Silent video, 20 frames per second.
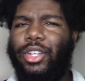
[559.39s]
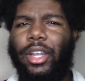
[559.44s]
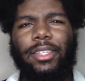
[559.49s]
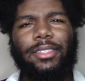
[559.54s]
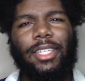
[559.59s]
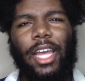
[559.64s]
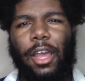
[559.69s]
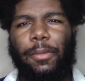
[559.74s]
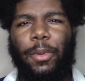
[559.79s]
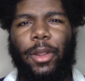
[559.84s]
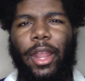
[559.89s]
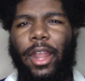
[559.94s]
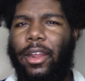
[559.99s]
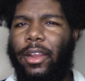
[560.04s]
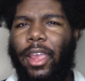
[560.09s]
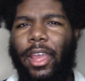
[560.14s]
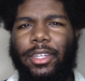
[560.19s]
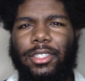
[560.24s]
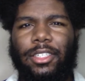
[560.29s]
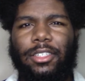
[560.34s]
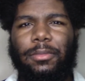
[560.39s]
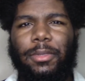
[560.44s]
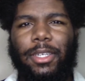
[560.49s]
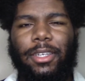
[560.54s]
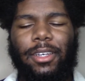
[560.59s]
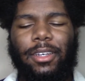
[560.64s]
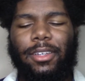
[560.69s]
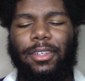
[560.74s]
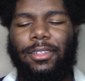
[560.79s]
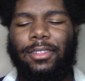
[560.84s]
stopper, hair catcher,
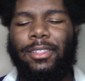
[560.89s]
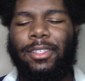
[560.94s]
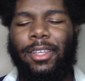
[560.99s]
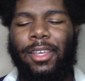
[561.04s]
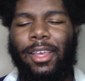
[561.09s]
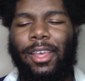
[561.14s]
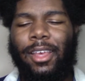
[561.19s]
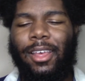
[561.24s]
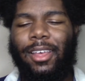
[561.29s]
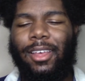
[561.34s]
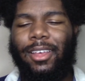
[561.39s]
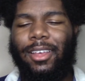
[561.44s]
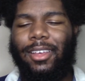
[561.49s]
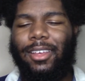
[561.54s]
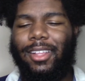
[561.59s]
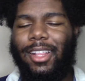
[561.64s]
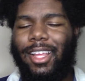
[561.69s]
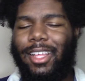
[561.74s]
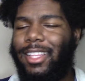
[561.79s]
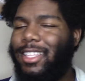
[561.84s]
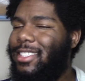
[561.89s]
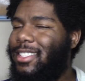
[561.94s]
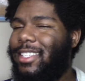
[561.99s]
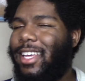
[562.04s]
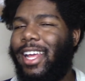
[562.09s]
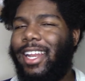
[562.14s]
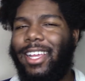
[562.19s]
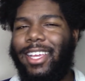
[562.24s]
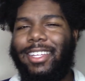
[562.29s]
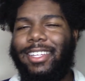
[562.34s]
because like this is
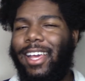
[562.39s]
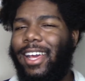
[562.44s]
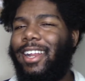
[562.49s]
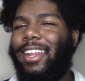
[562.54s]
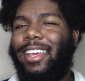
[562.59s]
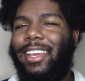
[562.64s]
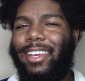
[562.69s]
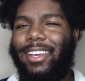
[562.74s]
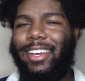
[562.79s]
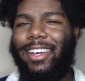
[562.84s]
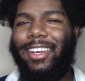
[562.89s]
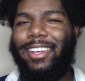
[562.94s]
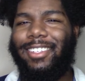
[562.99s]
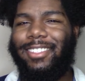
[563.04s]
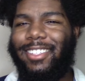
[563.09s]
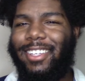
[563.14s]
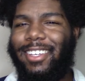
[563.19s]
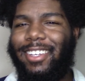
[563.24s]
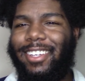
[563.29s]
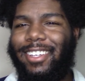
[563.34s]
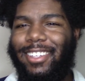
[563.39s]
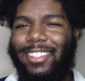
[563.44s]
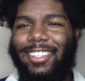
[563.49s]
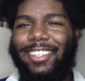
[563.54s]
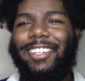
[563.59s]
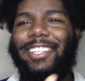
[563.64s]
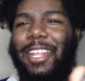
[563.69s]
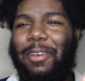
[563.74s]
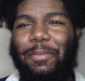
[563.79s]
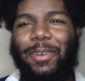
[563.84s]
kind of getting out of hand, guys. Like,
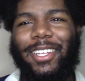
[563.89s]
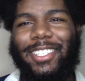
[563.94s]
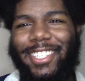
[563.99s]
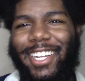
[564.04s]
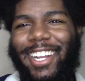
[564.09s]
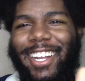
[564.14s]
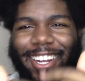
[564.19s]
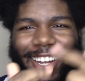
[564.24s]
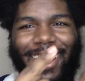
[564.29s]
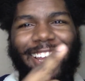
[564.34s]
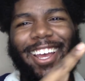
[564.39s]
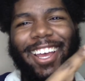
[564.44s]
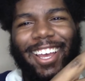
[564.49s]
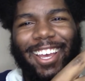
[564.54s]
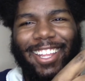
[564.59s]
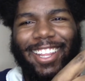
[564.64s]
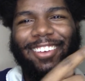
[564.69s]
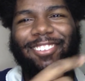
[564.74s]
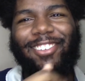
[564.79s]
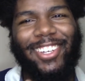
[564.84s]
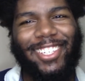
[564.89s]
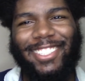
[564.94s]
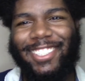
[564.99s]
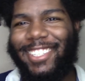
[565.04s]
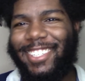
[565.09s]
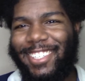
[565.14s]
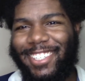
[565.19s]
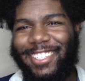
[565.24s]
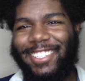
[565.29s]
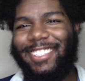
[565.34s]
look at that picture. That
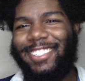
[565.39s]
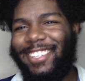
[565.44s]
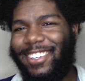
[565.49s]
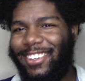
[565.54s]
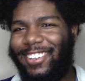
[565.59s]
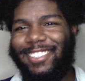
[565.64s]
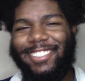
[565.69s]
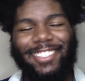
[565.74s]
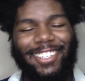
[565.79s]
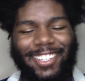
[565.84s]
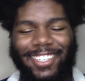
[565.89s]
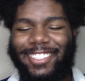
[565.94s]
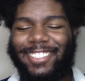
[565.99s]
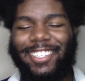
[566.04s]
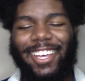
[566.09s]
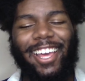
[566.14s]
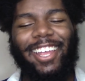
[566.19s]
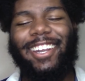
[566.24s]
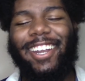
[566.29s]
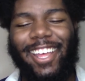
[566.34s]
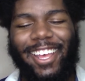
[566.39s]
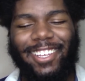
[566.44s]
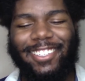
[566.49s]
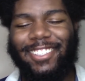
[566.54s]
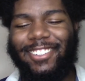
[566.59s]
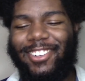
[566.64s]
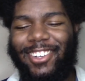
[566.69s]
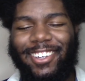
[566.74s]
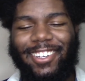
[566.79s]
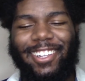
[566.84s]
picture, you know, it is kind of nasty,
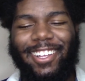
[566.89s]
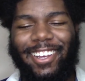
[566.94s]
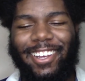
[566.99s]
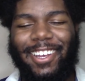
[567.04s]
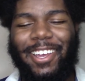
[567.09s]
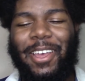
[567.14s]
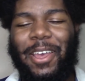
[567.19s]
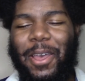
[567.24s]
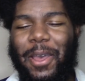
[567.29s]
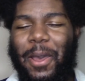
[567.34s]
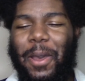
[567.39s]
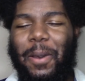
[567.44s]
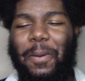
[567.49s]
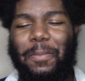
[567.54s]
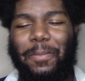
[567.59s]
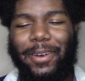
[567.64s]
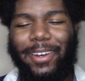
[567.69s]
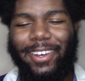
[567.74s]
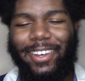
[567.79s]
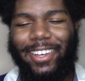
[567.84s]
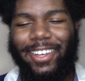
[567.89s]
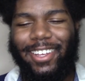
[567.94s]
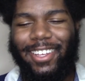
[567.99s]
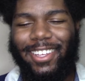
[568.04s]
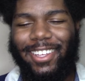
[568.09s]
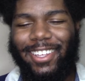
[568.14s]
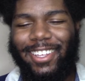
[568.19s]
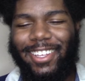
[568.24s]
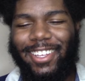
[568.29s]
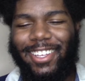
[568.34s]
I'm not gonna lie, but
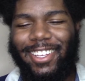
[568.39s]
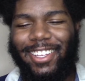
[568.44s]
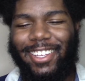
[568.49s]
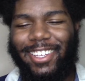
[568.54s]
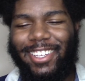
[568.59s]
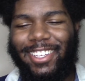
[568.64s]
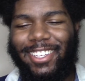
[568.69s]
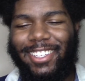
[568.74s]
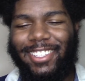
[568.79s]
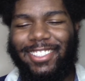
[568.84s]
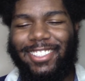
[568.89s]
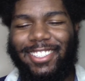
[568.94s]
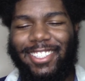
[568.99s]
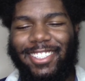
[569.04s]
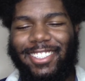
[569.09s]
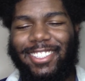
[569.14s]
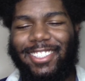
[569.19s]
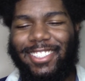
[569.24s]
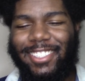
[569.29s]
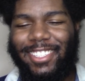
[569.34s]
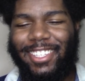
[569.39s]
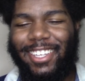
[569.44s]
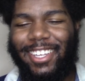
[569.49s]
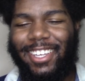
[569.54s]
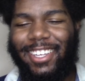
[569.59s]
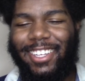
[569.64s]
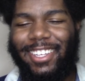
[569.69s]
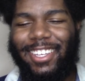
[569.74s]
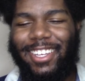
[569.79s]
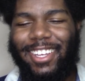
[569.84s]
it's just,
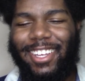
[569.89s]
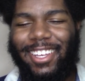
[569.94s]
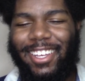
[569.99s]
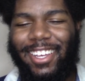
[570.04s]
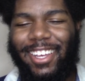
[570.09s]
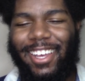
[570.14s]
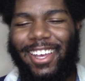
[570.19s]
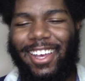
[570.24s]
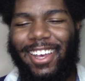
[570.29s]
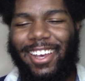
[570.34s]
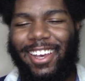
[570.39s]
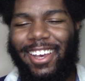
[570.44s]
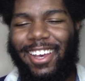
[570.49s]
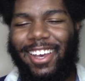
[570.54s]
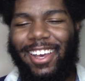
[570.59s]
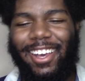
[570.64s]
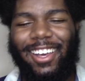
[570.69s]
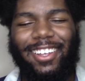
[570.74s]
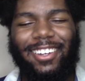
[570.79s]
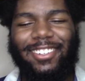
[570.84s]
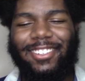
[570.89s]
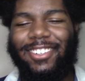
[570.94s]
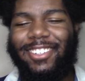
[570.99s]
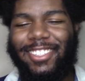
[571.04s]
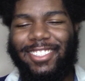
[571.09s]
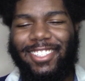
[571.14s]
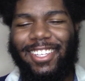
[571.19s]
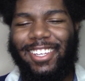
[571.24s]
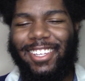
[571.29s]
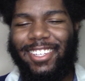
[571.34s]
I don't know,
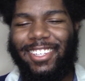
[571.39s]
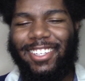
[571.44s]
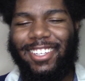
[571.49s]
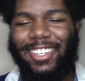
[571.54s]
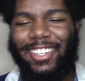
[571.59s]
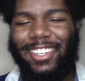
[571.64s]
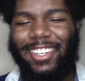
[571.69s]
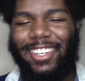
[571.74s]
it's like